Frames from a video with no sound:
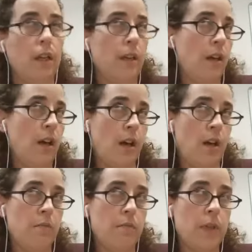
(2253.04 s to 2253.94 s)

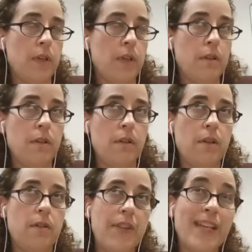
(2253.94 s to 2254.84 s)

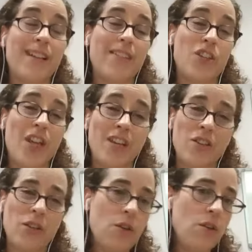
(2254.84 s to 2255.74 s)
things like the
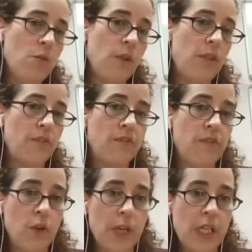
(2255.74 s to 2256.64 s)
J2 with the
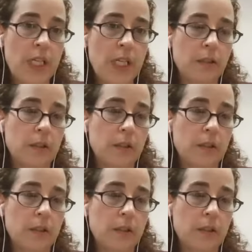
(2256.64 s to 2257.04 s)
fluid,